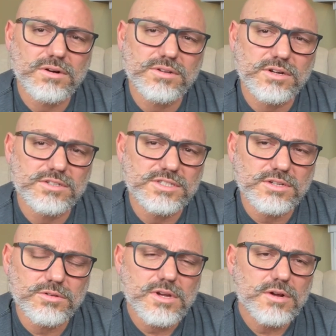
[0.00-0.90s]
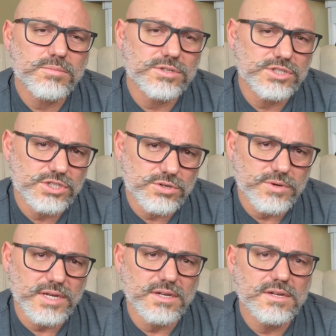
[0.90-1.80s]
They're still
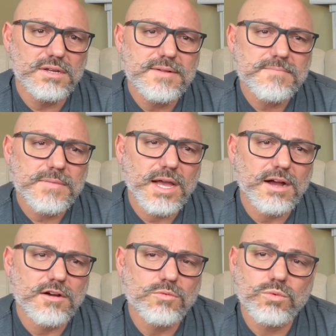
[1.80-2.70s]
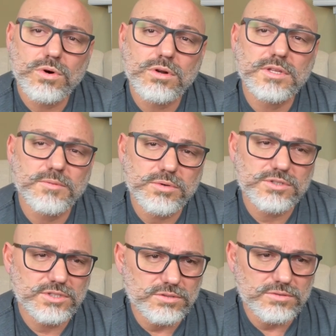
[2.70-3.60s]
pursuing worldly
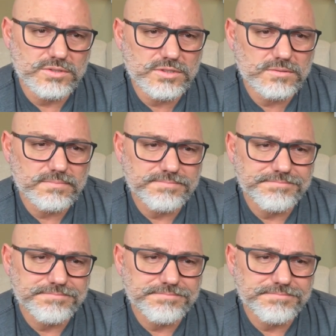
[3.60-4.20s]
pursuits.